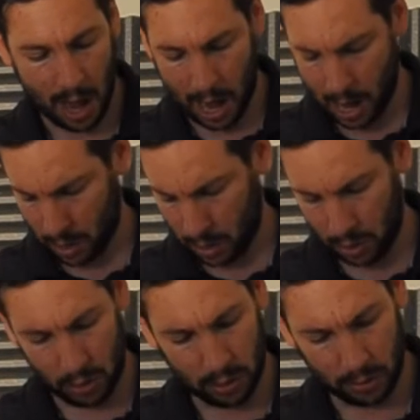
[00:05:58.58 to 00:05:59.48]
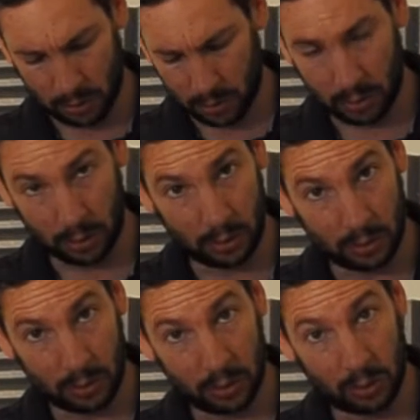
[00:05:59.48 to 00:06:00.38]
and your
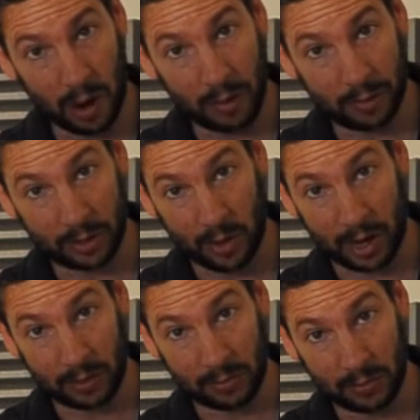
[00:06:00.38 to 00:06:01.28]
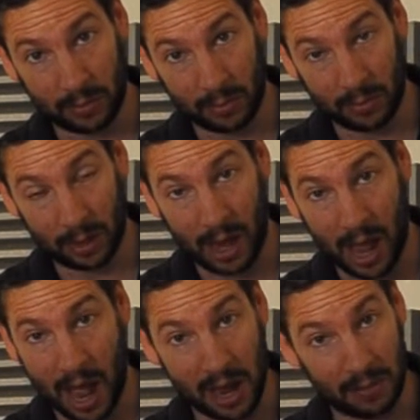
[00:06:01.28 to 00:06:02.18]
12th string
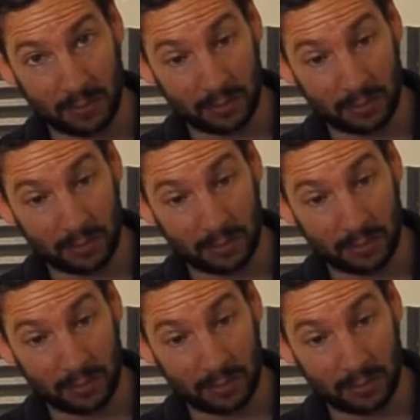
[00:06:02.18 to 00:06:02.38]
A.